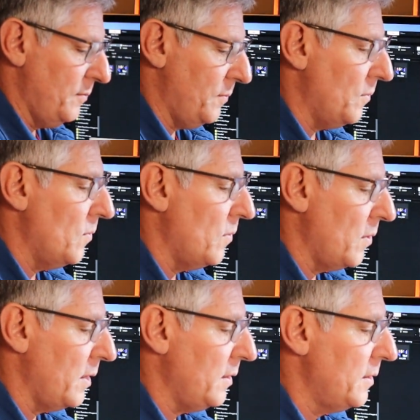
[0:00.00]

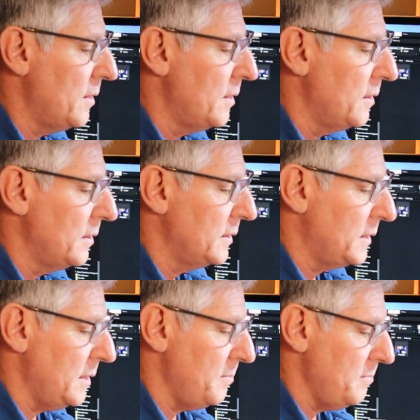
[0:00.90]
for
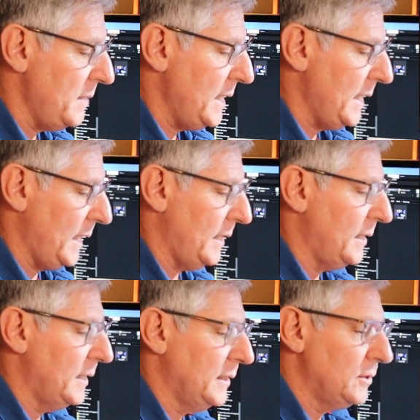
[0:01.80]
the Mini
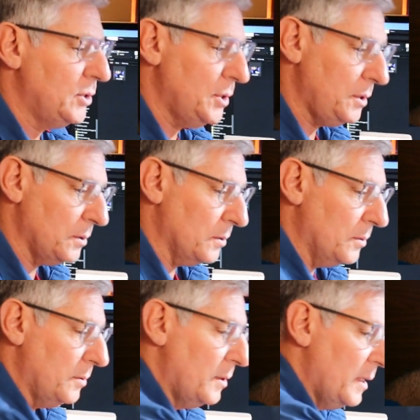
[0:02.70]
2,
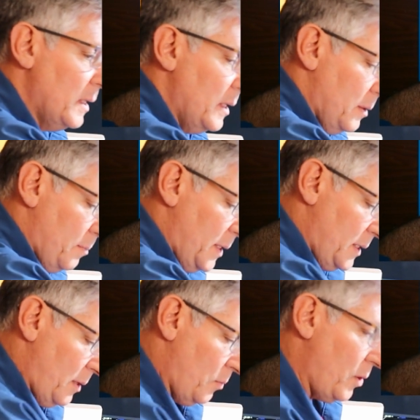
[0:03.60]
but
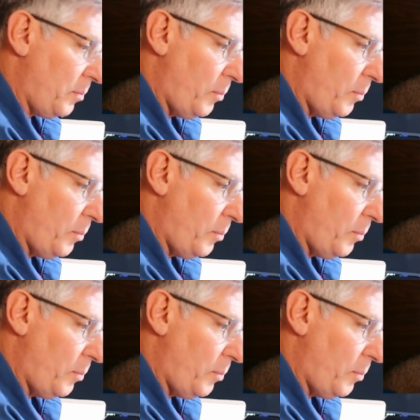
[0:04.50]
they work